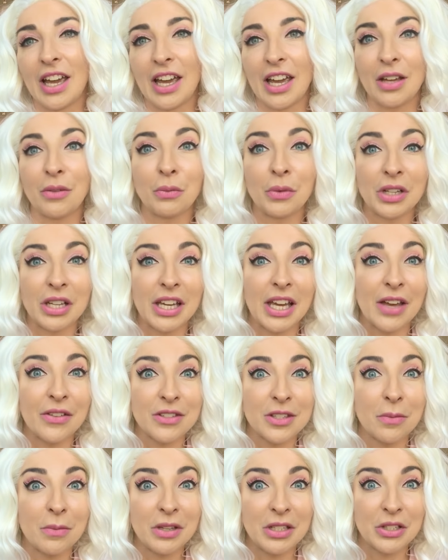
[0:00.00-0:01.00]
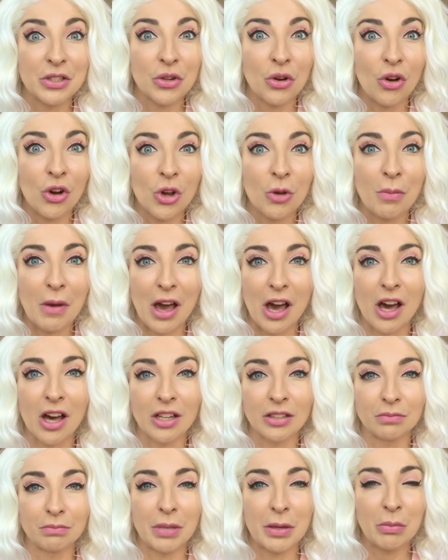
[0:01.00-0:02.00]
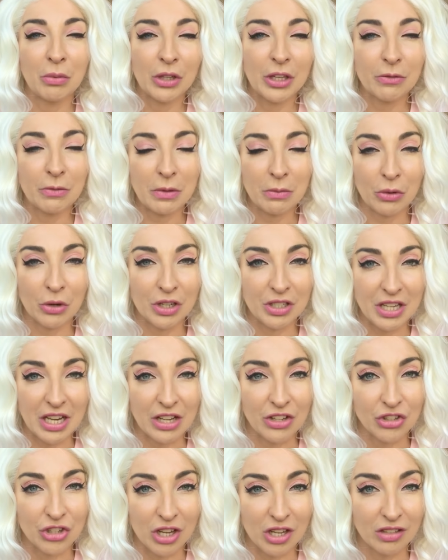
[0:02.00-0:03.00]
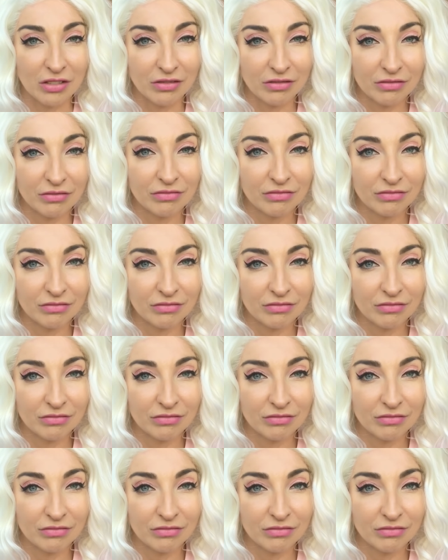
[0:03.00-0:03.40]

And when I have something to talk about, people give me more attention.